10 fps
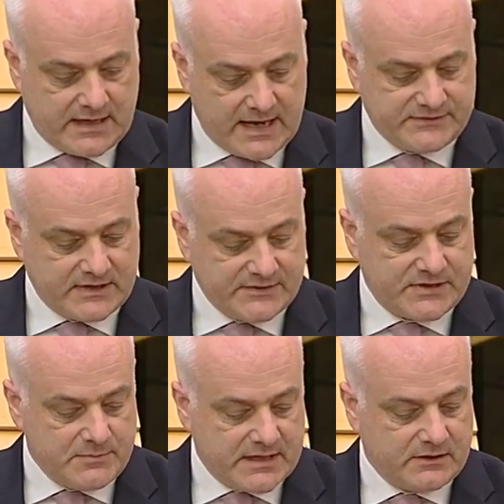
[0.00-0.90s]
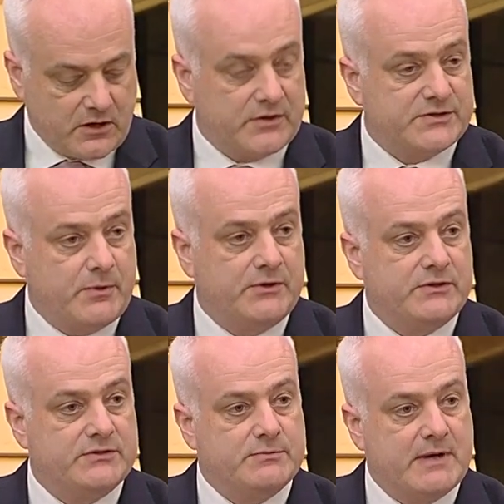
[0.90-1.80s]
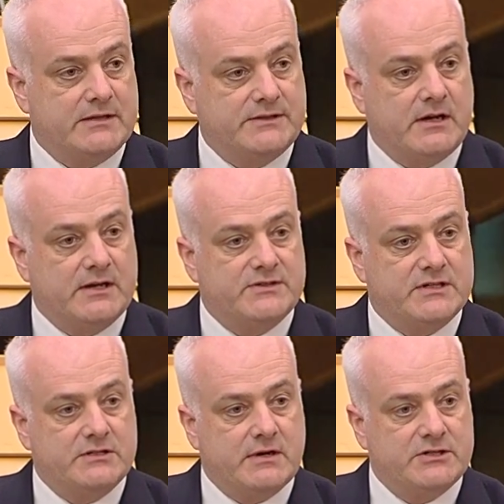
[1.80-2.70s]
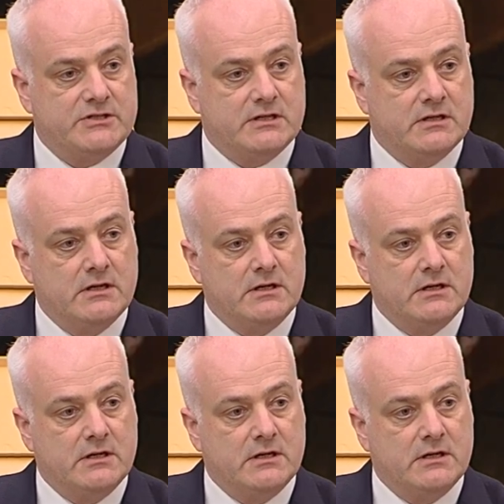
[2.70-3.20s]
Has there been correspondence about the dire situation